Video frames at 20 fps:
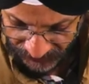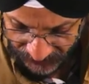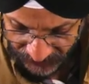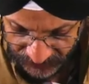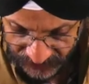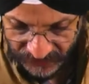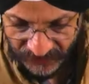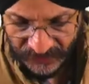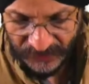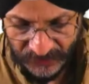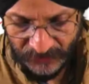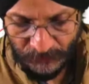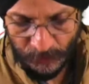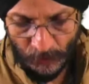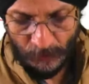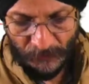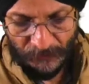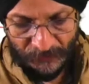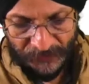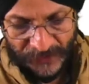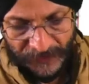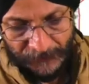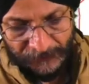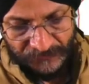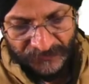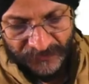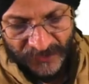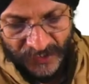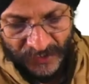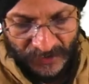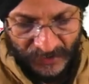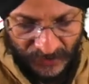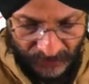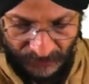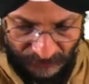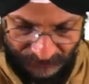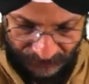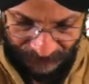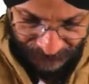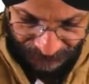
it is in the form of a curve.